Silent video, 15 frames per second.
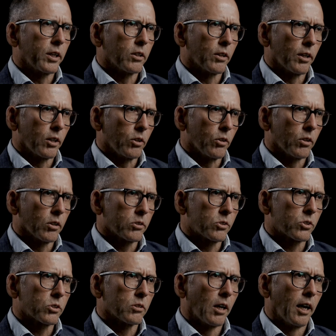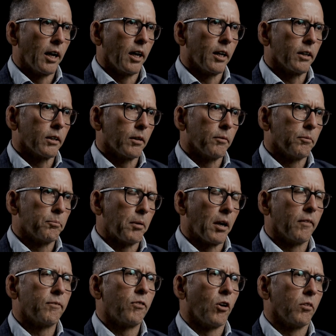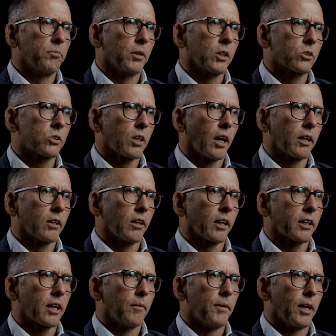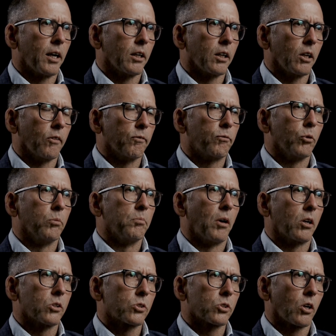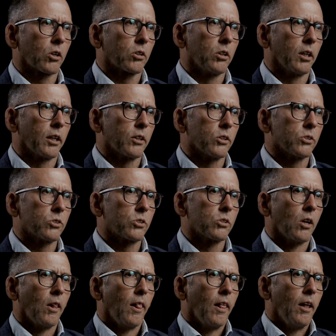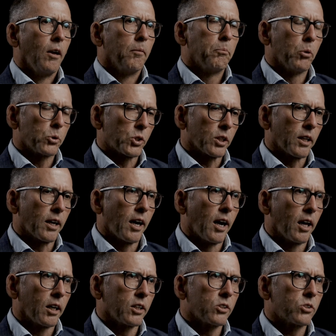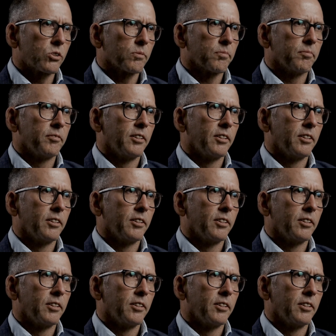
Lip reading: into their units, and about 5 minutes later they come out in full motorcycle leathers pushing their Harleys,